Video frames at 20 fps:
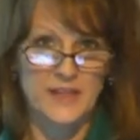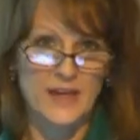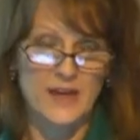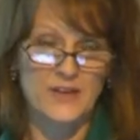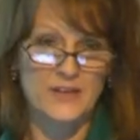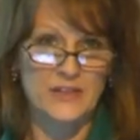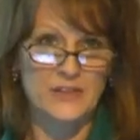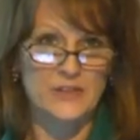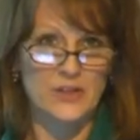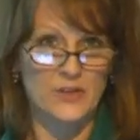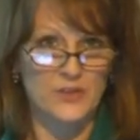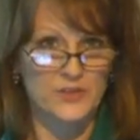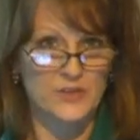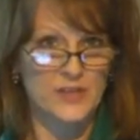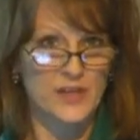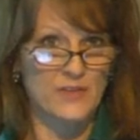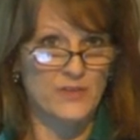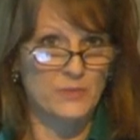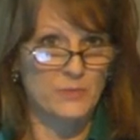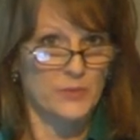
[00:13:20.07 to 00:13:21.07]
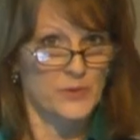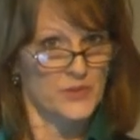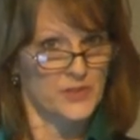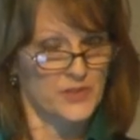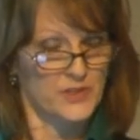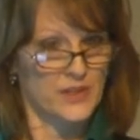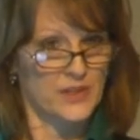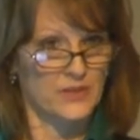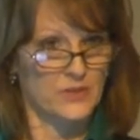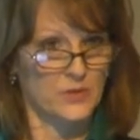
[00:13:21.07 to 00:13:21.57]
counties are
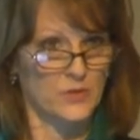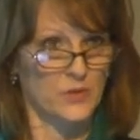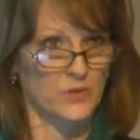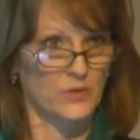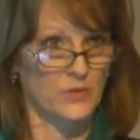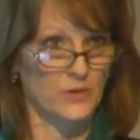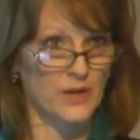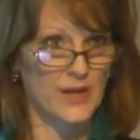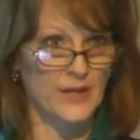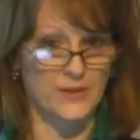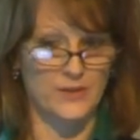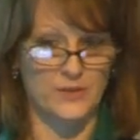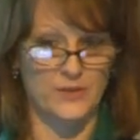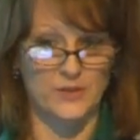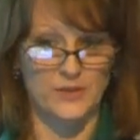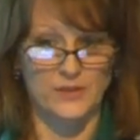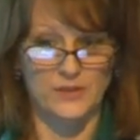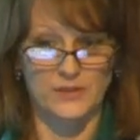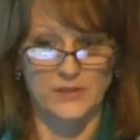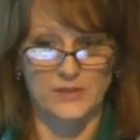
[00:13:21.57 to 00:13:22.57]
7% or greater